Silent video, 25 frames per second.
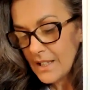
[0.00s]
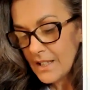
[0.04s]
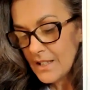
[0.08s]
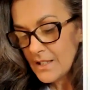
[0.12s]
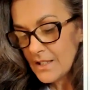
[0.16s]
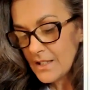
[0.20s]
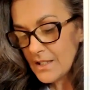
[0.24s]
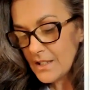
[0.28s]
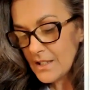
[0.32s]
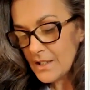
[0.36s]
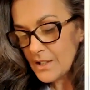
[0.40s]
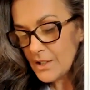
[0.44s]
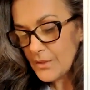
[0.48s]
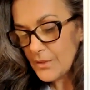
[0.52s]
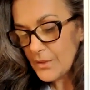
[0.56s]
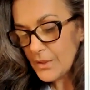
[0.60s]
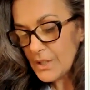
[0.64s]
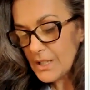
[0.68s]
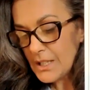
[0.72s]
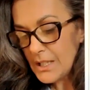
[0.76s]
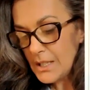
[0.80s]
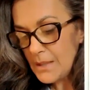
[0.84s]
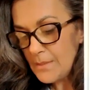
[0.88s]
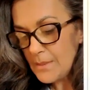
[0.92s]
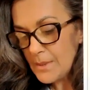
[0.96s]
Search for
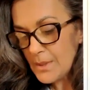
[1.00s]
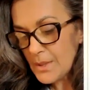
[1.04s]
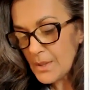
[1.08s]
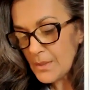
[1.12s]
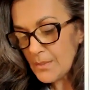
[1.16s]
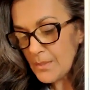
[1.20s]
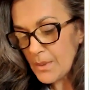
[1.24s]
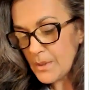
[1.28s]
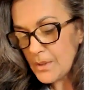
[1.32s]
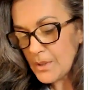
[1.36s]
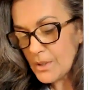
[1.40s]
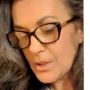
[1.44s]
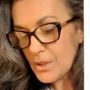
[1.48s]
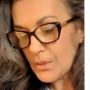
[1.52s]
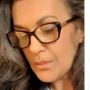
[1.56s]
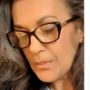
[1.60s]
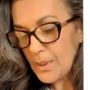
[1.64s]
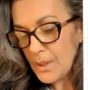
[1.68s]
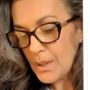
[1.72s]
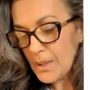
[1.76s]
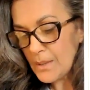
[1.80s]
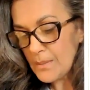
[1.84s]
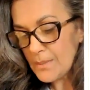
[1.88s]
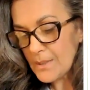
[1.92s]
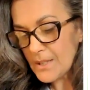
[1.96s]
deeper spiritual
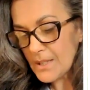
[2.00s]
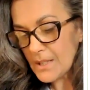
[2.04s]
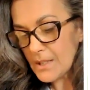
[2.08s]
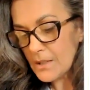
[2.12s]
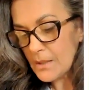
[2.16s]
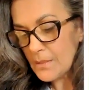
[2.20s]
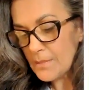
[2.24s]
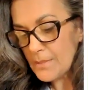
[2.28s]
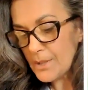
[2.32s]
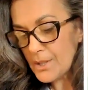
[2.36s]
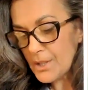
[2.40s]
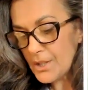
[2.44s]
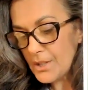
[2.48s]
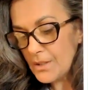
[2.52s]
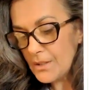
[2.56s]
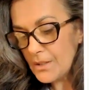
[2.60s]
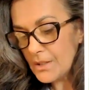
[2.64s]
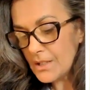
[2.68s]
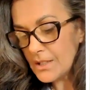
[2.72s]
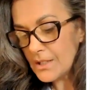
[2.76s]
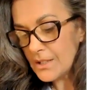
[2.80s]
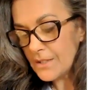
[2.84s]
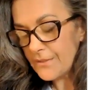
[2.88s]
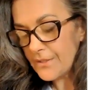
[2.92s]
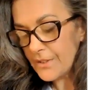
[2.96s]
purpose and
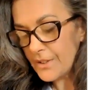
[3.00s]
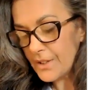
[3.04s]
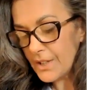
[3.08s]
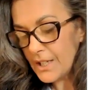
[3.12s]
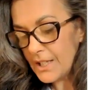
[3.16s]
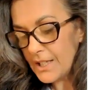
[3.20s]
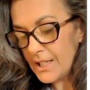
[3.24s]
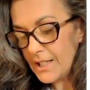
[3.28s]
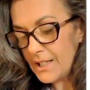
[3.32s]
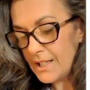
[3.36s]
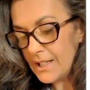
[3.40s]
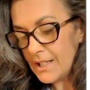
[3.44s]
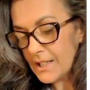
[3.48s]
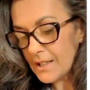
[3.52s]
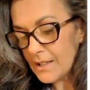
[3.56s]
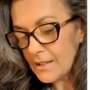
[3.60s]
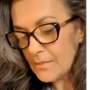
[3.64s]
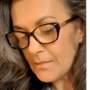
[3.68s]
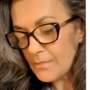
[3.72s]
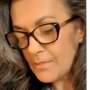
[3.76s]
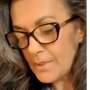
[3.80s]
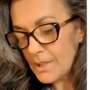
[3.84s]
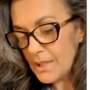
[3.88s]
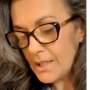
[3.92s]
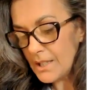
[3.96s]
opportunity for healing
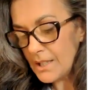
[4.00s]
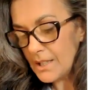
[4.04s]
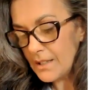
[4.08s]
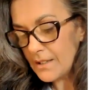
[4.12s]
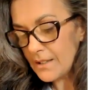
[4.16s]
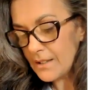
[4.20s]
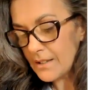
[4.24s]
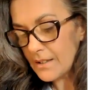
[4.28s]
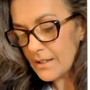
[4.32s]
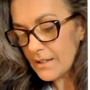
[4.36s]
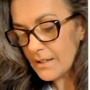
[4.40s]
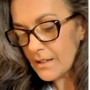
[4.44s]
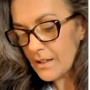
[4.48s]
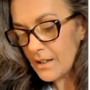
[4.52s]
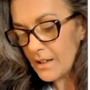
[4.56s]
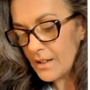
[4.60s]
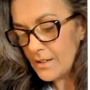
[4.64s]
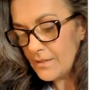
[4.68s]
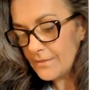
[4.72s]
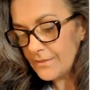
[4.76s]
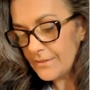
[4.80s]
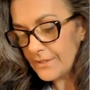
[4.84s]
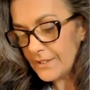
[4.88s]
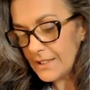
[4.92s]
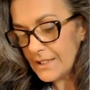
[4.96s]
beneath
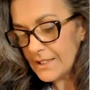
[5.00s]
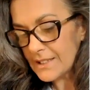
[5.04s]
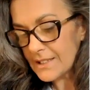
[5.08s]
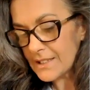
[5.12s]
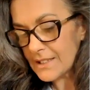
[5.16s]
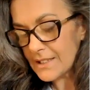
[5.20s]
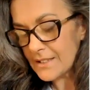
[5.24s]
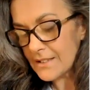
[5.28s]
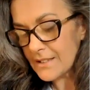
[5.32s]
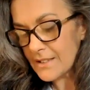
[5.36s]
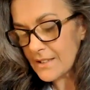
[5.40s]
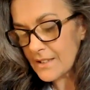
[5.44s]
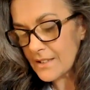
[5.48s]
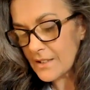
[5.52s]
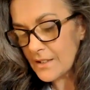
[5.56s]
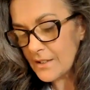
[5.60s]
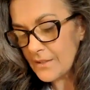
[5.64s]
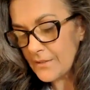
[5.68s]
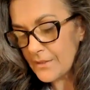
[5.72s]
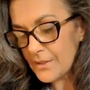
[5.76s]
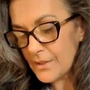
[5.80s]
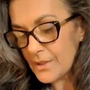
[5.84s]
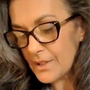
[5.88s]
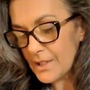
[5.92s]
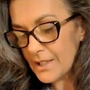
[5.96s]
conflict and
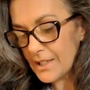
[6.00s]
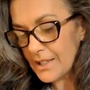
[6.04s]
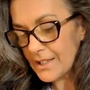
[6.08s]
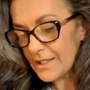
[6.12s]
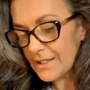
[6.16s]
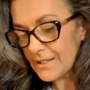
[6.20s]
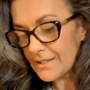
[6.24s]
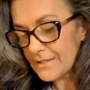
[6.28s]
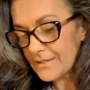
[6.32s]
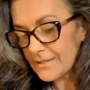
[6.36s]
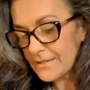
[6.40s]
suffering.